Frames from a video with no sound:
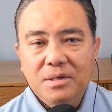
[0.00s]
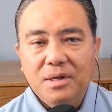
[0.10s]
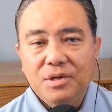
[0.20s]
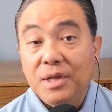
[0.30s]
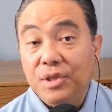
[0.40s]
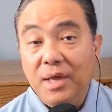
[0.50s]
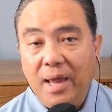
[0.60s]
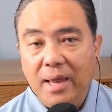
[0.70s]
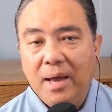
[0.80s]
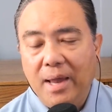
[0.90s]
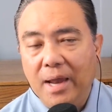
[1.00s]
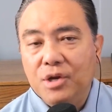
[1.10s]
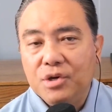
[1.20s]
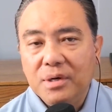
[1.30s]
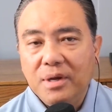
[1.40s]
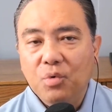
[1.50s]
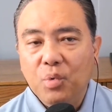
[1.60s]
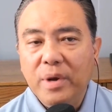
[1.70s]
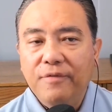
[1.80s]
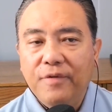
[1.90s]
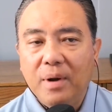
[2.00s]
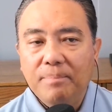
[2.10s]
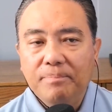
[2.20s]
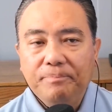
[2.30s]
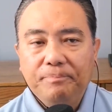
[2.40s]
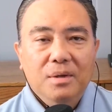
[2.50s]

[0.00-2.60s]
such that the AI agent can read from.